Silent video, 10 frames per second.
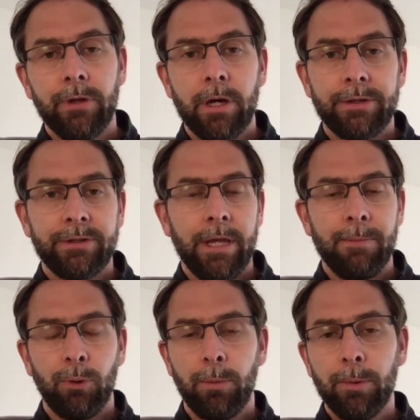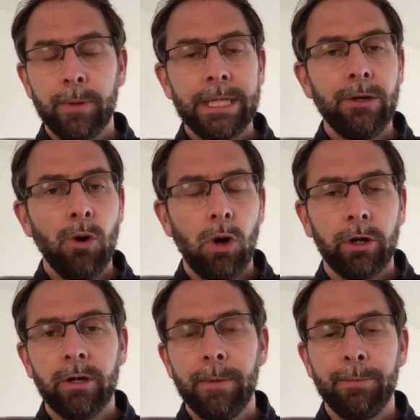that they're probably not
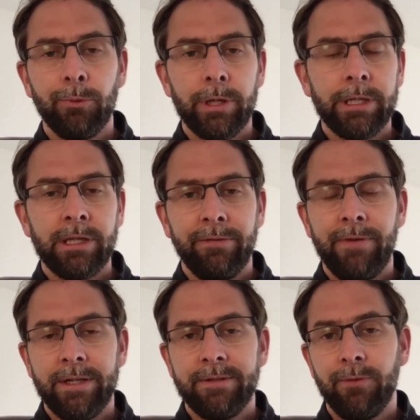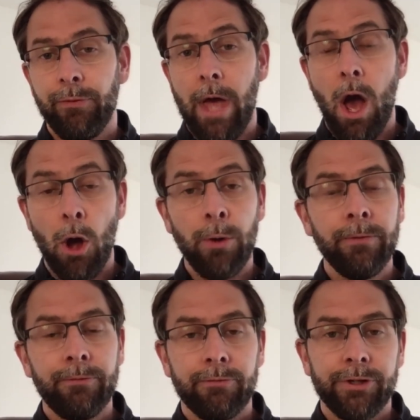going to be brilliantly effective on their
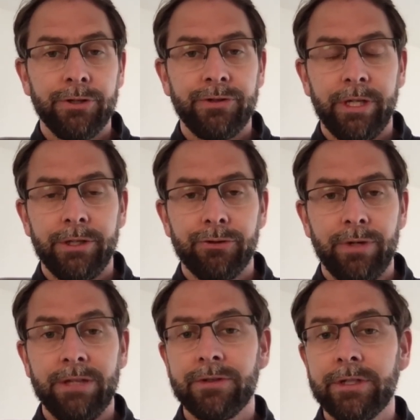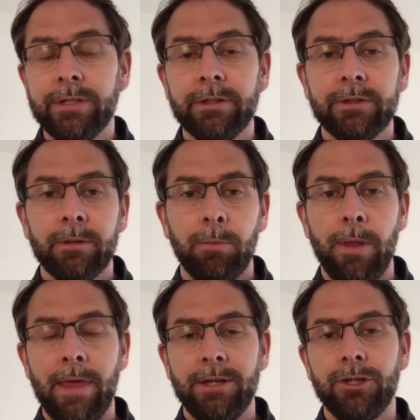own for reducing injury incidence,
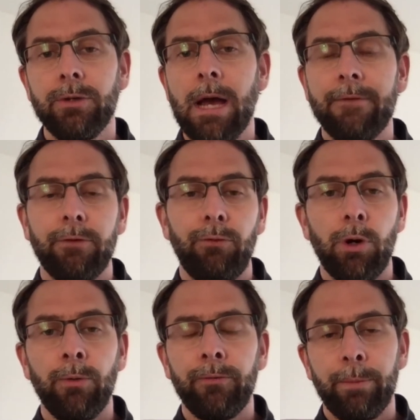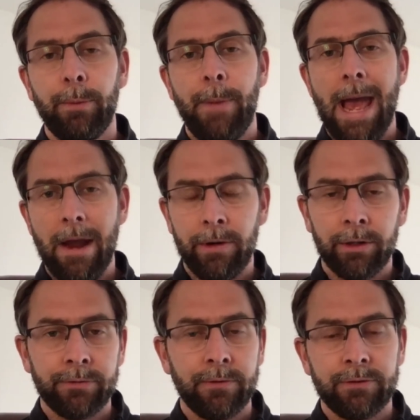but they do have a role for preparing
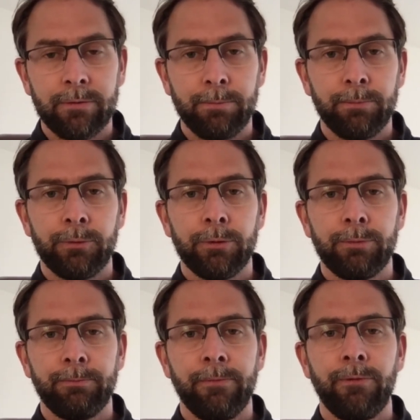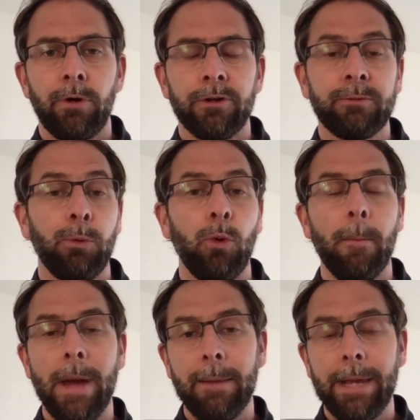us for our
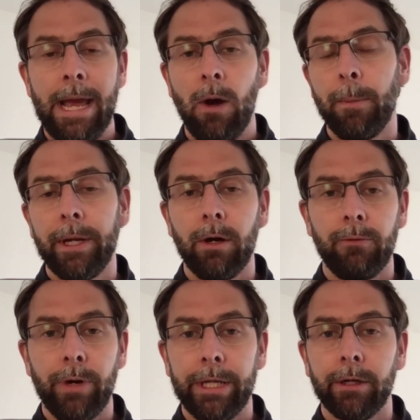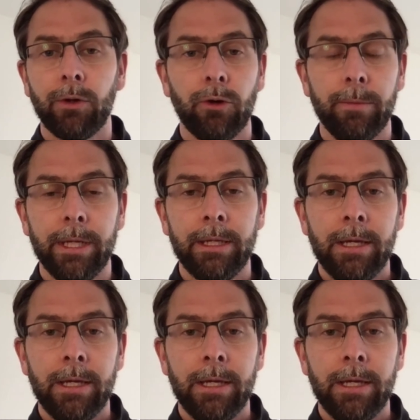sport, maybe helping our running economy.